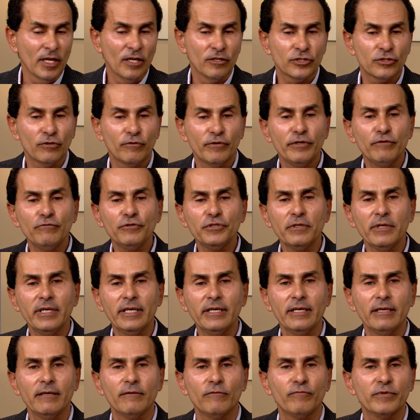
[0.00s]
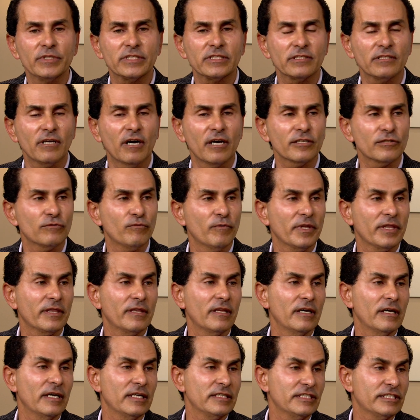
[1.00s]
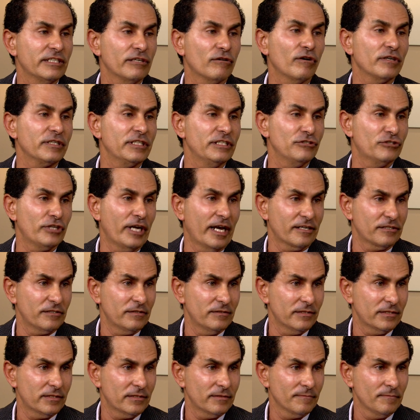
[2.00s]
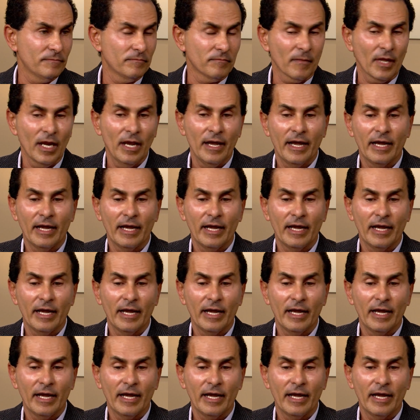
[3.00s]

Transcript: So usually we start with uh, steroid injections okay.